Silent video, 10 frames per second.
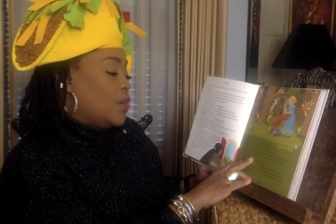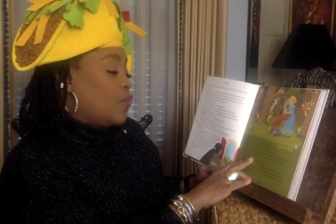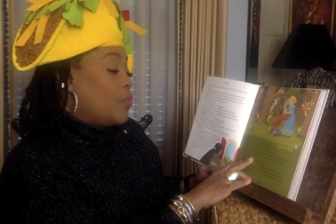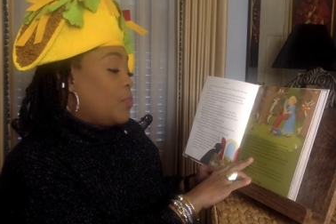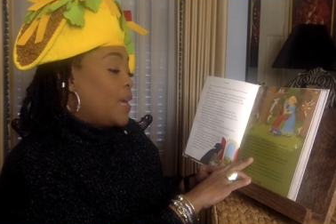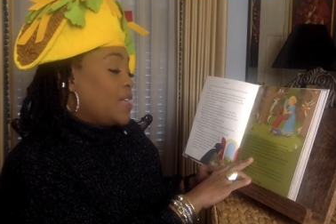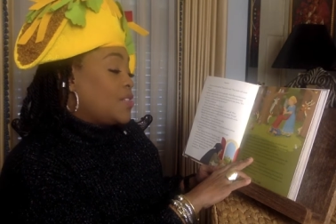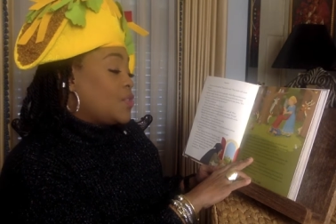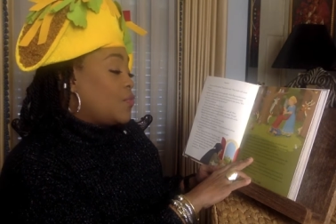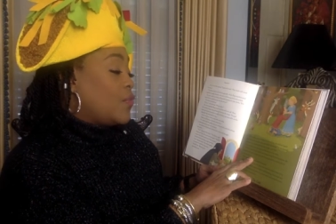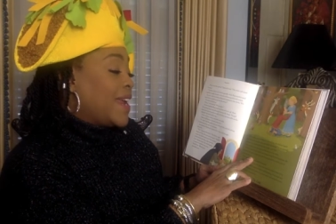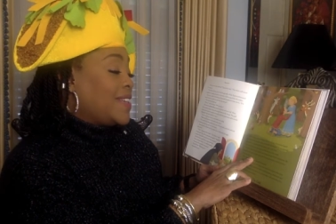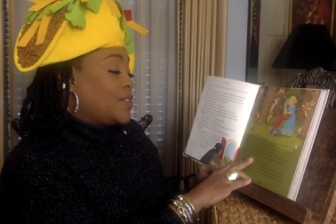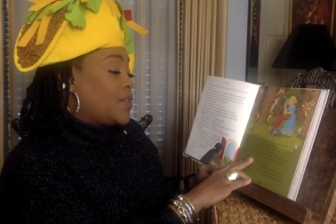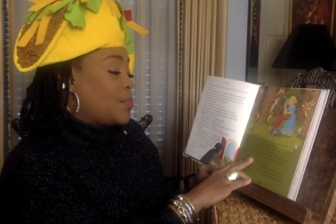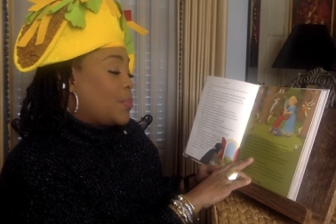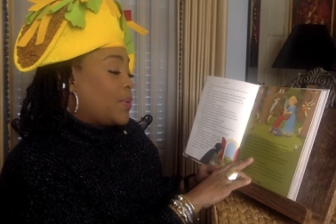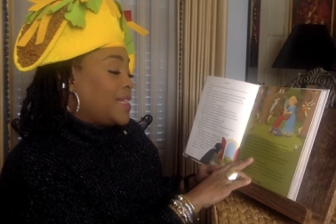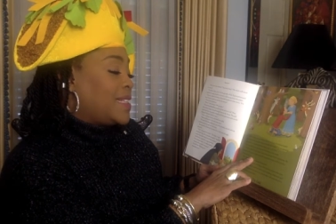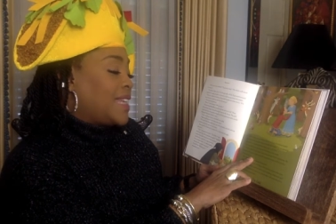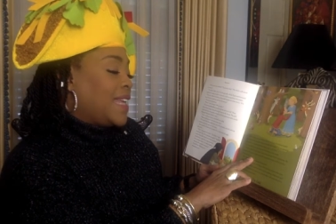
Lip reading: Rapunzel ran to the prince